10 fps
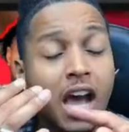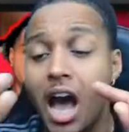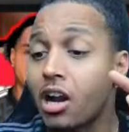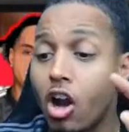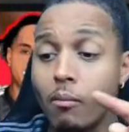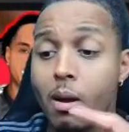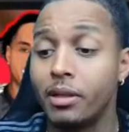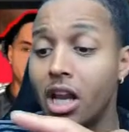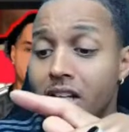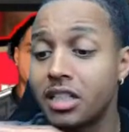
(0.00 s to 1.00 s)
I can't remember the
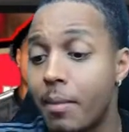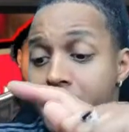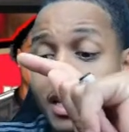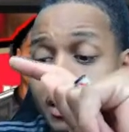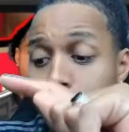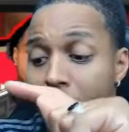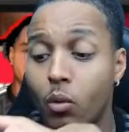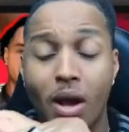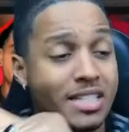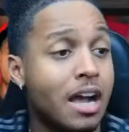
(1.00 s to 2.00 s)
last time I said Ben
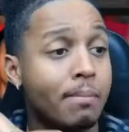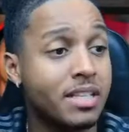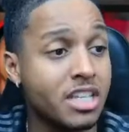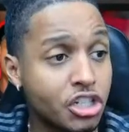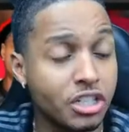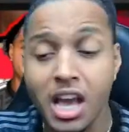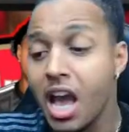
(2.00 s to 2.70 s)
White's out of position.